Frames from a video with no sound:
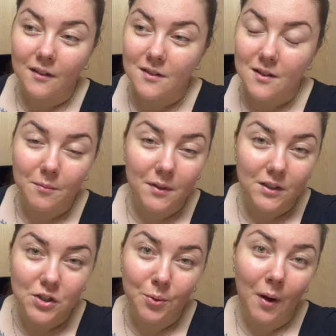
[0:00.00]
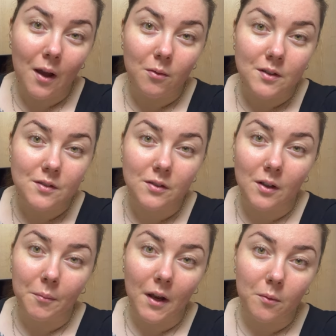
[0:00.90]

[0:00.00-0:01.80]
I slept like 2 hours, so I'm now